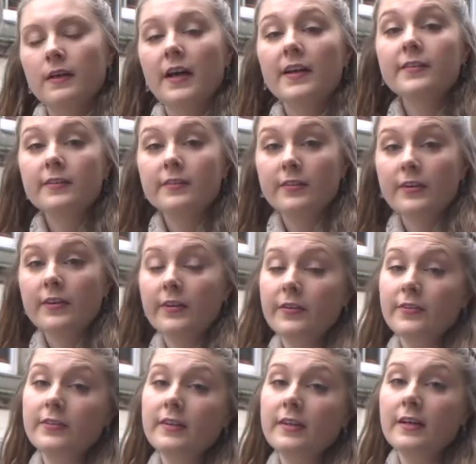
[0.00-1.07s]

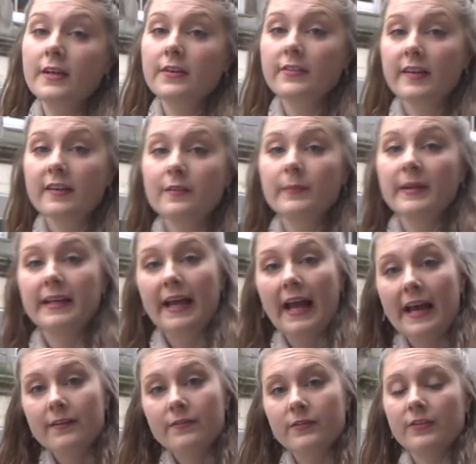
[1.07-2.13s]
Undeterred, Jex-Blake
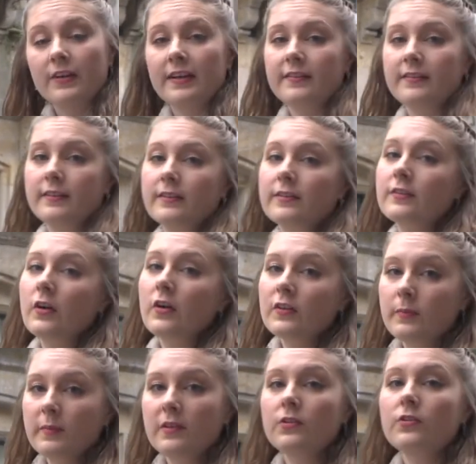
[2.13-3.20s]
advertised in the
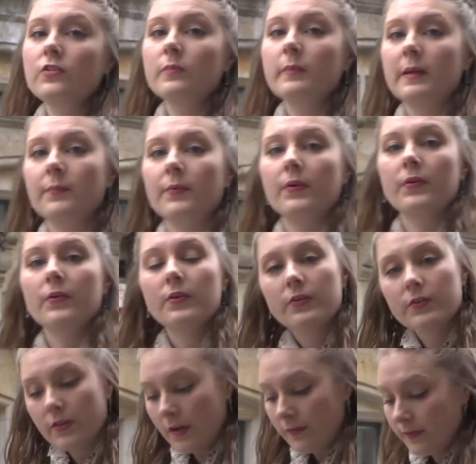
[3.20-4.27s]
Scotsman newspaper,
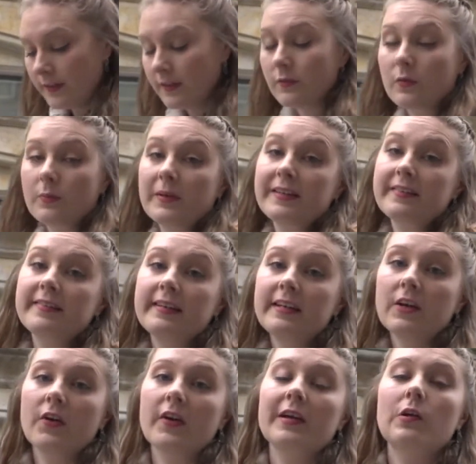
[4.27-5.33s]
whose offices were based
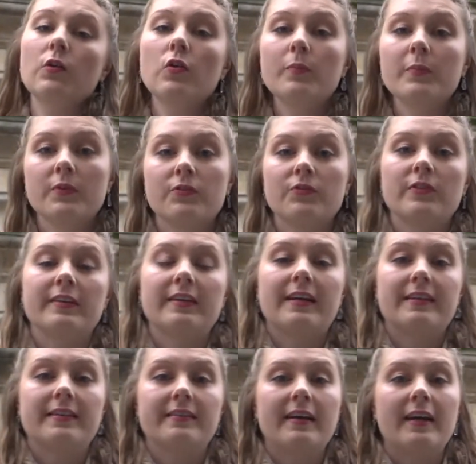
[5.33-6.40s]
here in Coburn Street
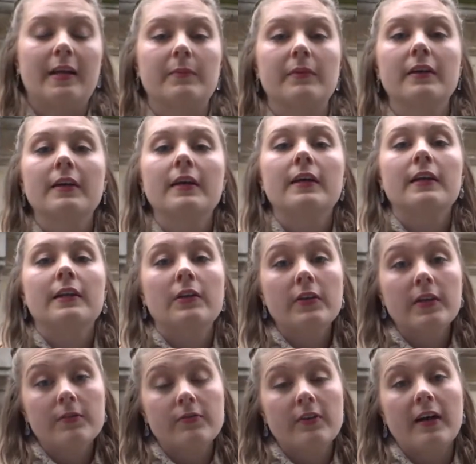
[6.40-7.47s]
at the time,
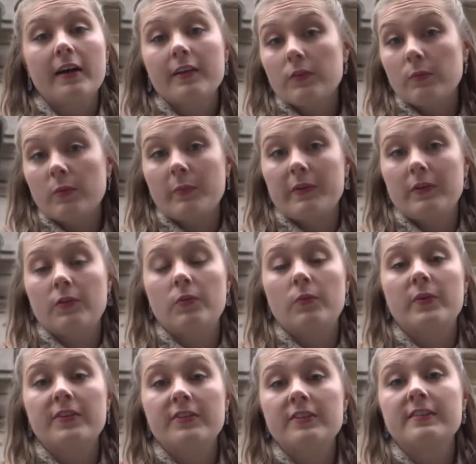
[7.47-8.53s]
looking for other women who
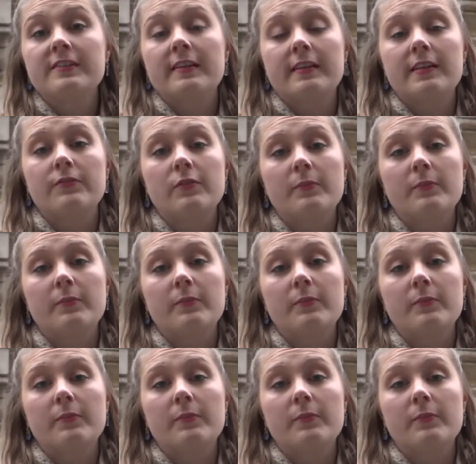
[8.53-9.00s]
wished to study for